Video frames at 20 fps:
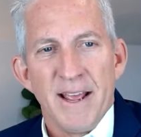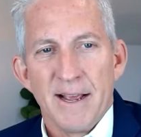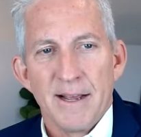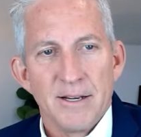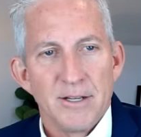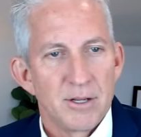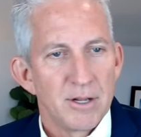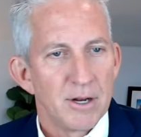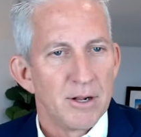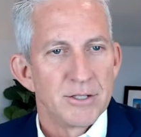
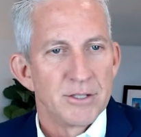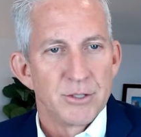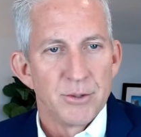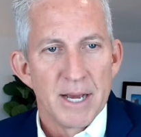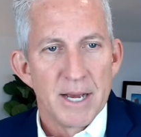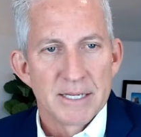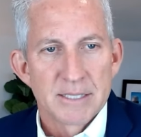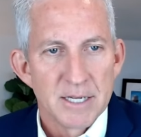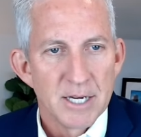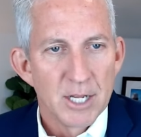And you can also
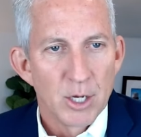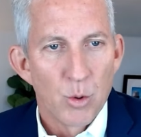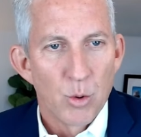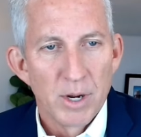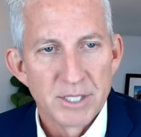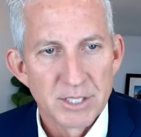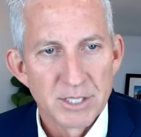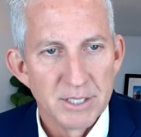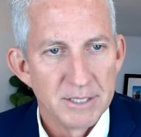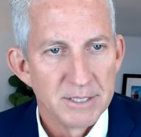ask any
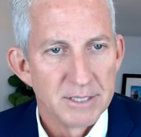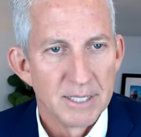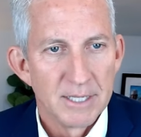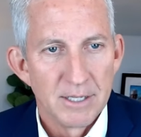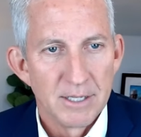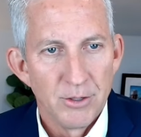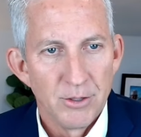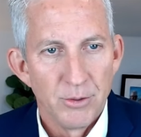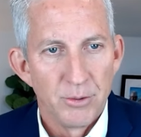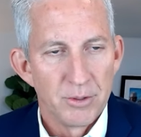questions
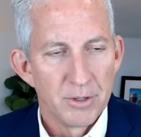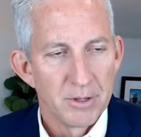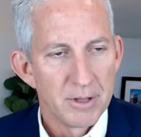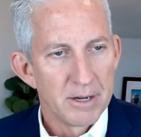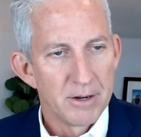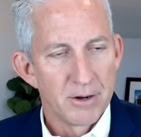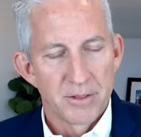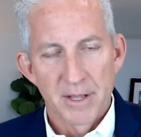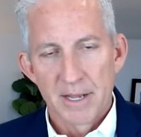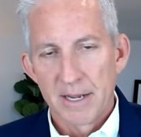that
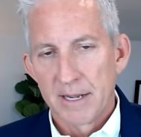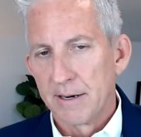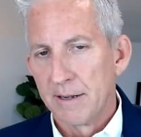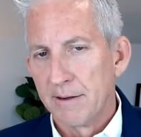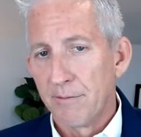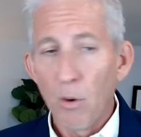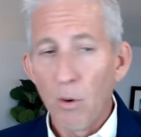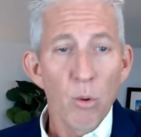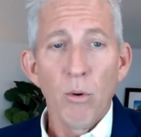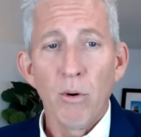you're thinking
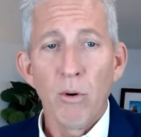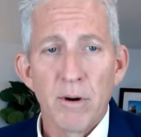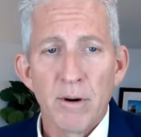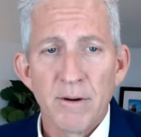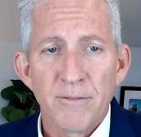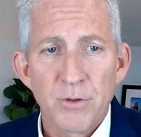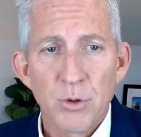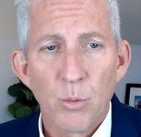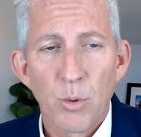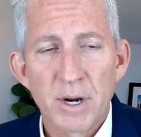of. Or
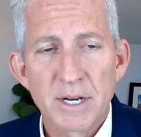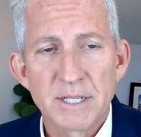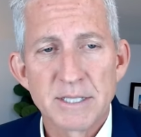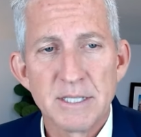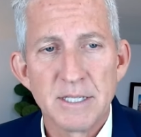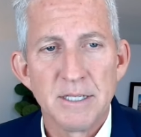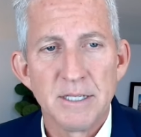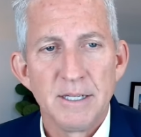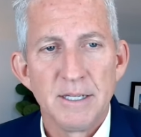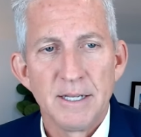if you want to
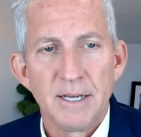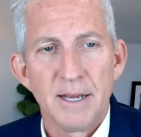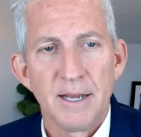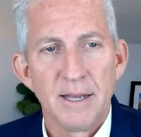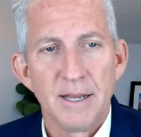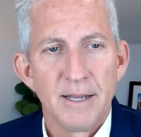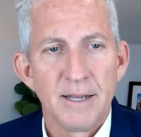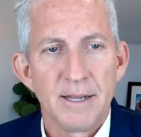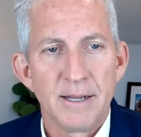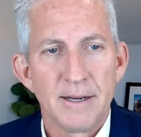see
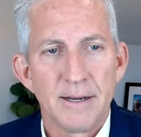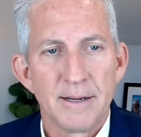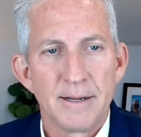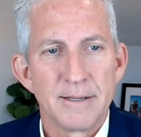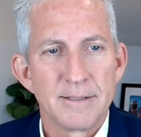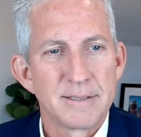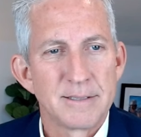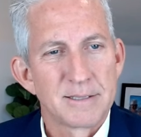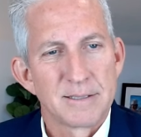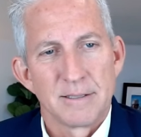
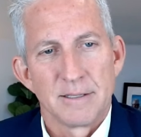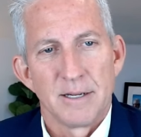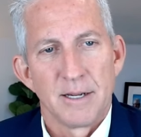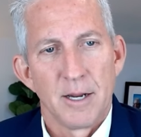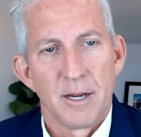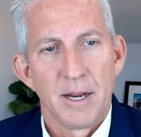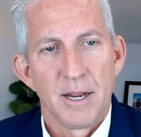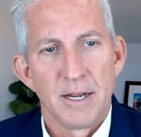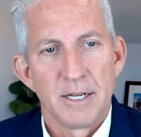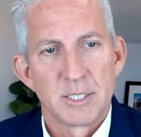a
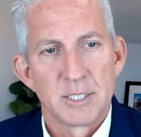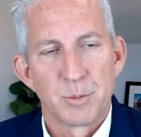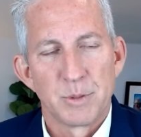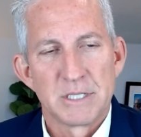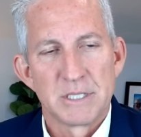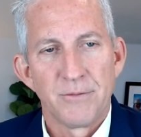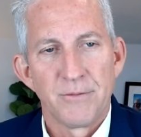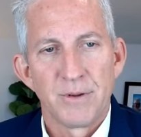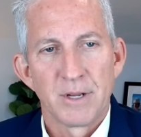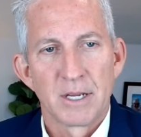
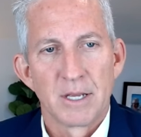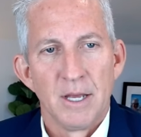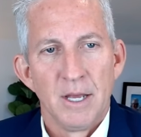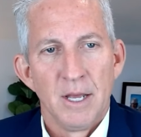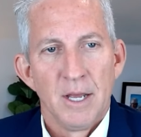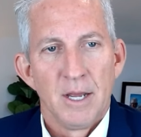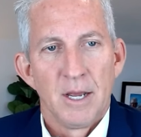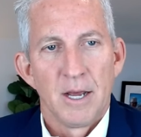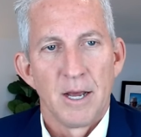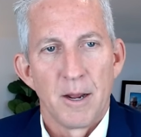specific
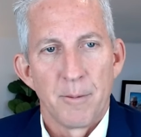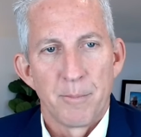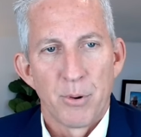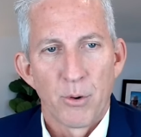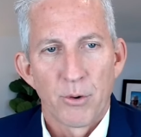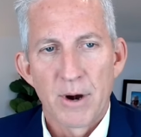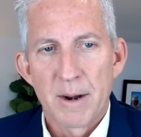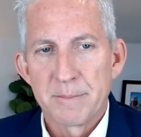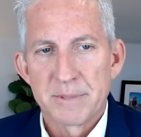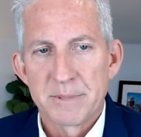
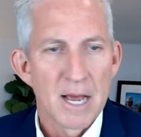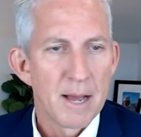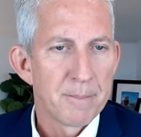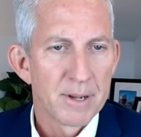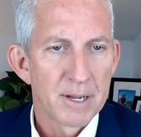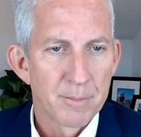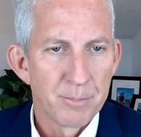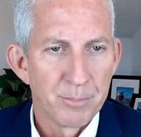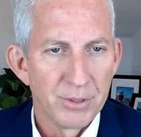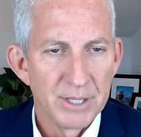program
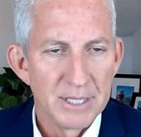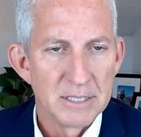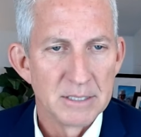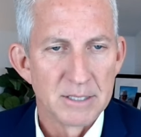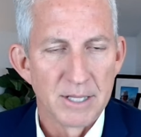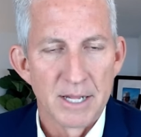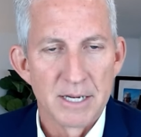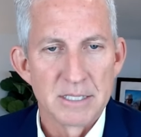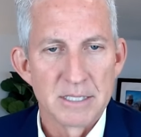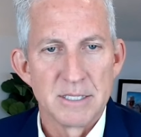topic,
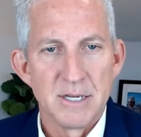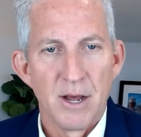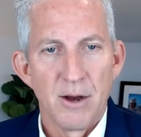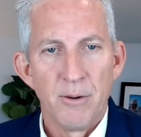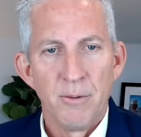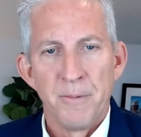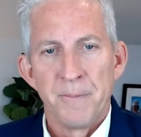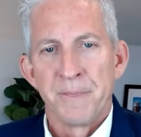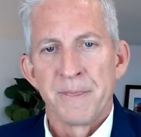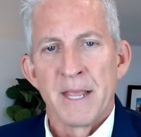please let us
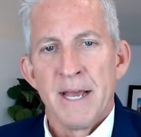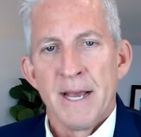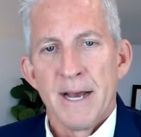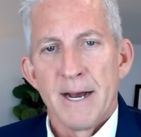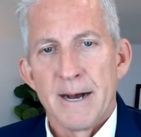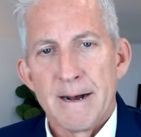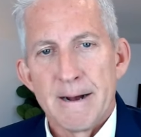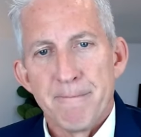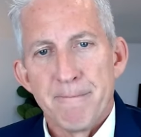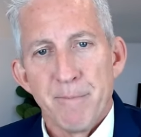know.
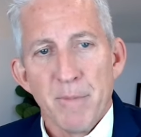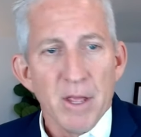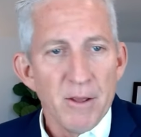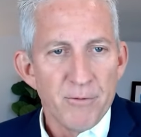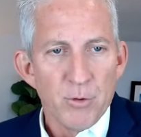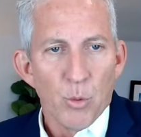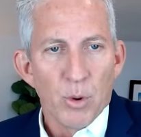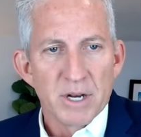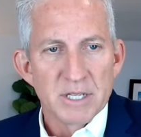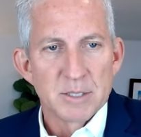
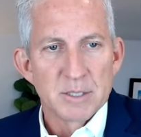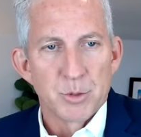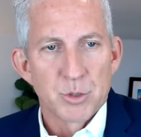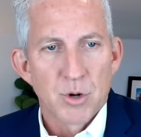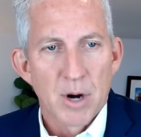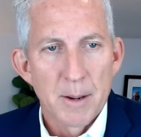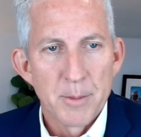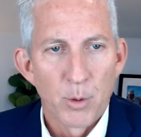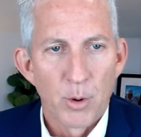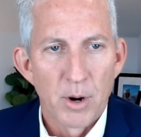If you want to
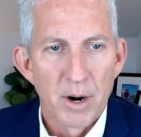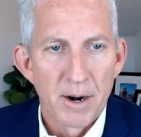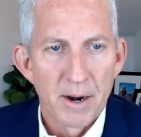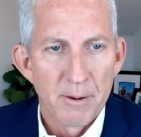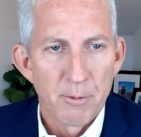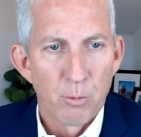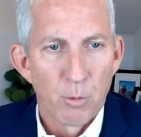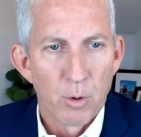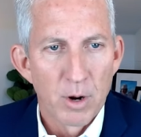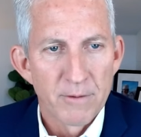subscribe to
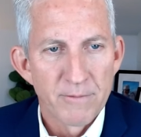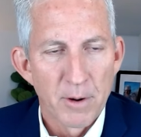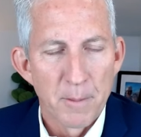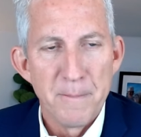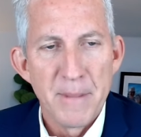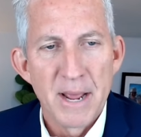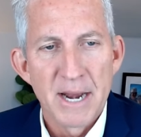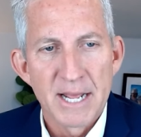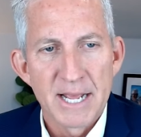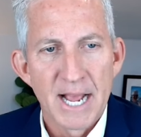one of our
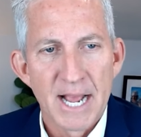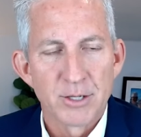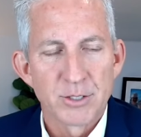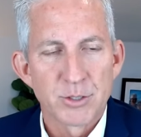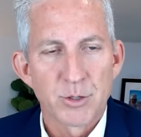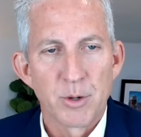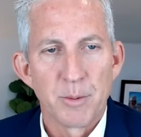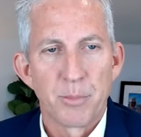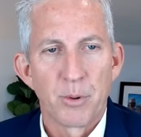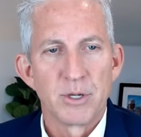many
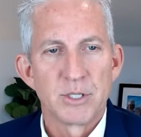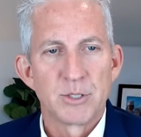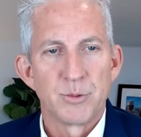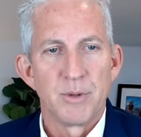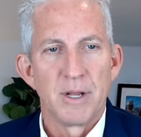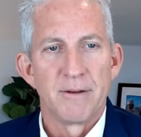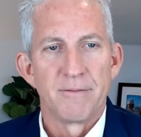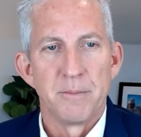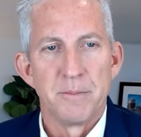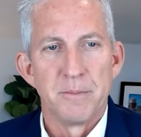housing reports,
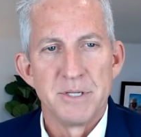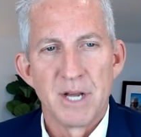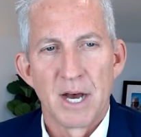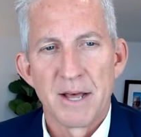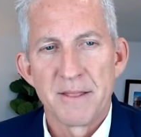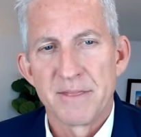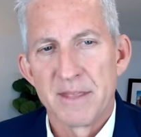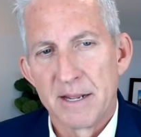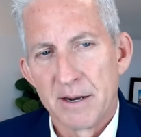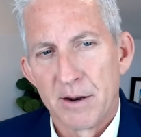we have them
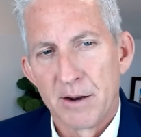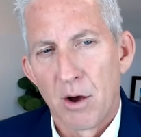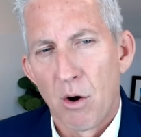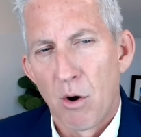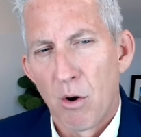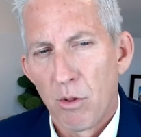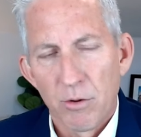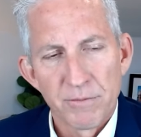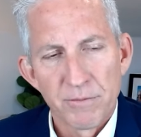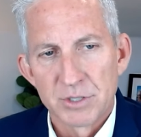dotted that
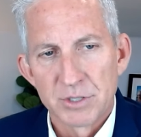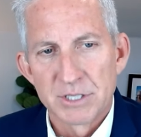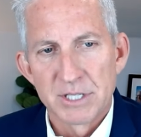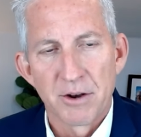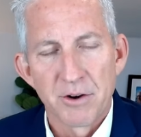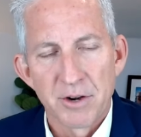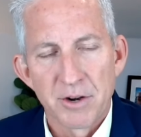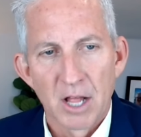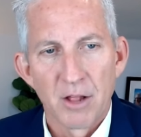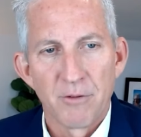all over
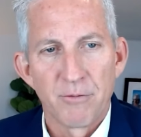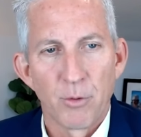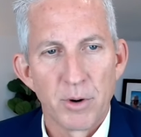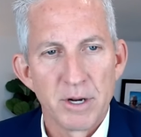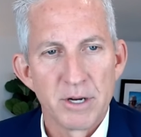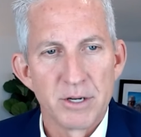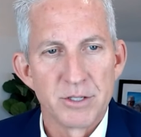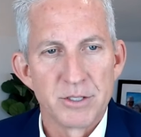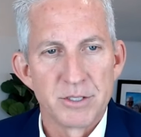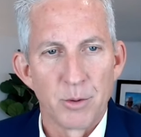Southern
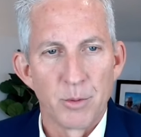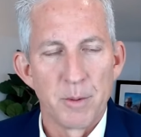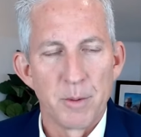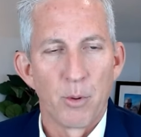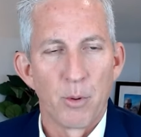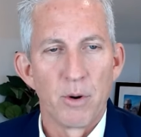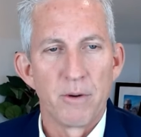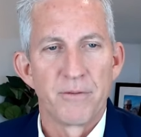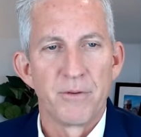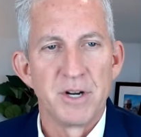California. There's a
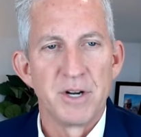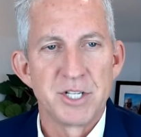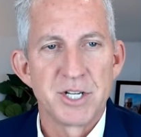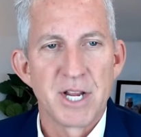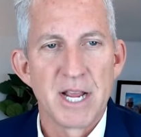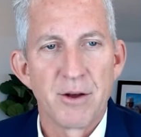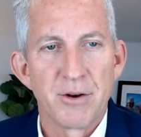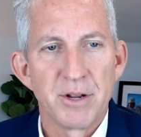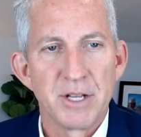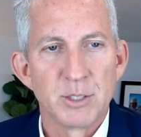report for each
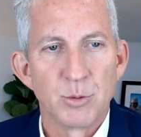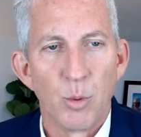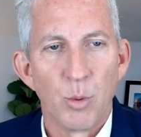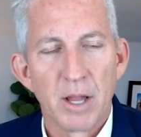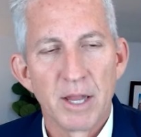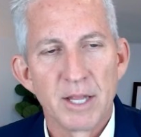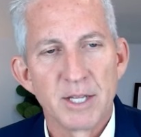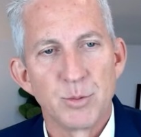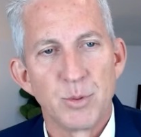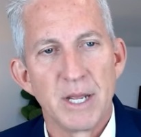county, as
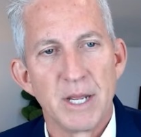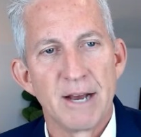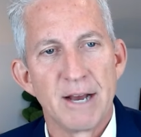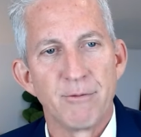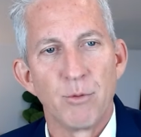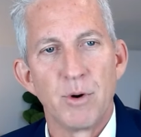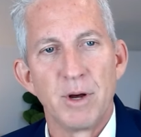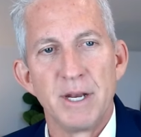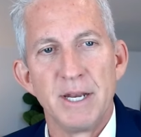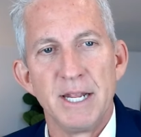well as we
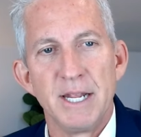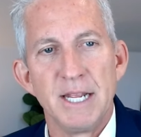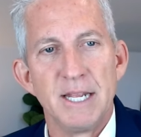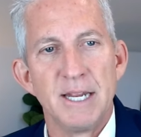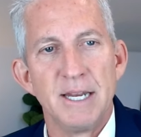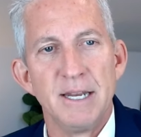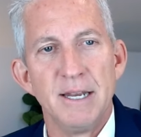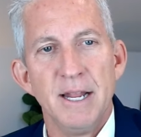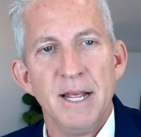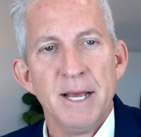have one
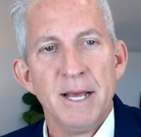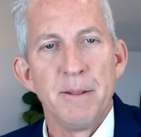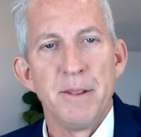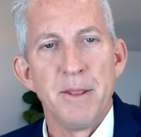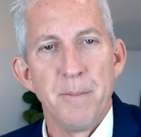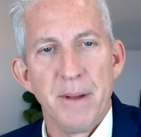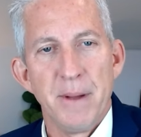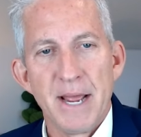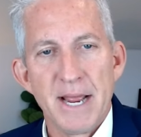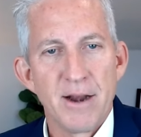in
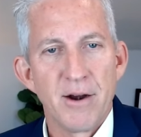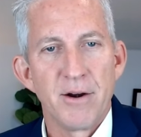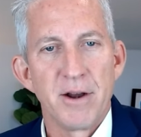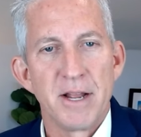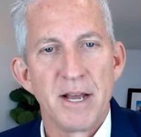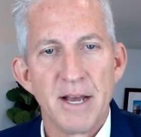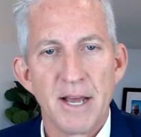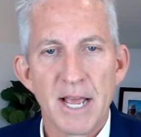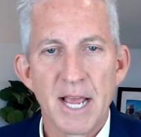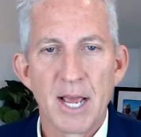the Bay
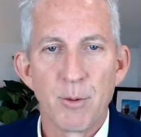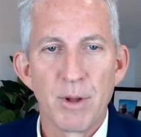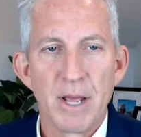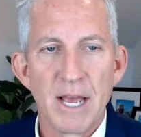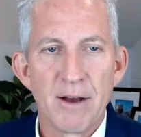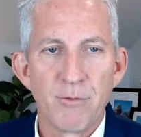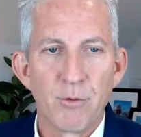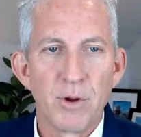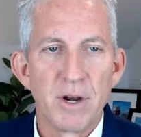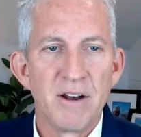Area, and we
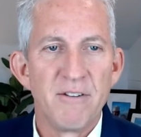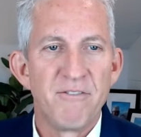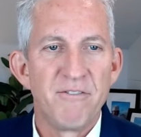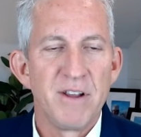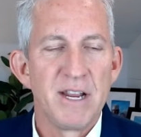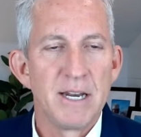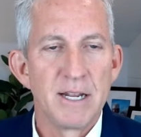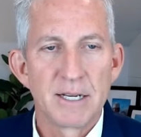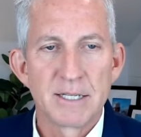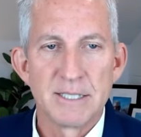have one in
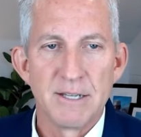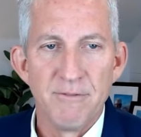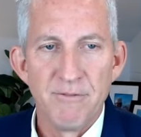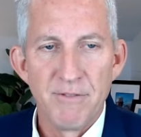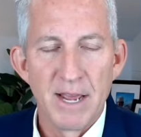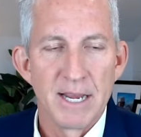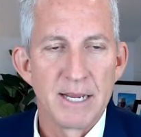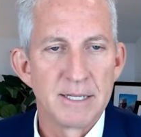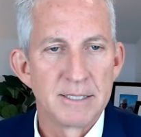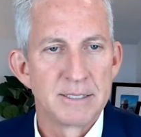Phoenix and
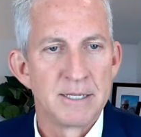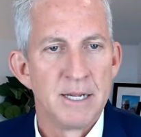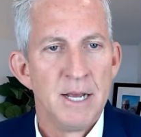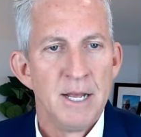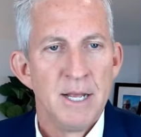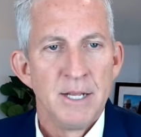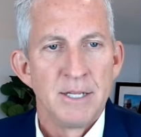Vegas.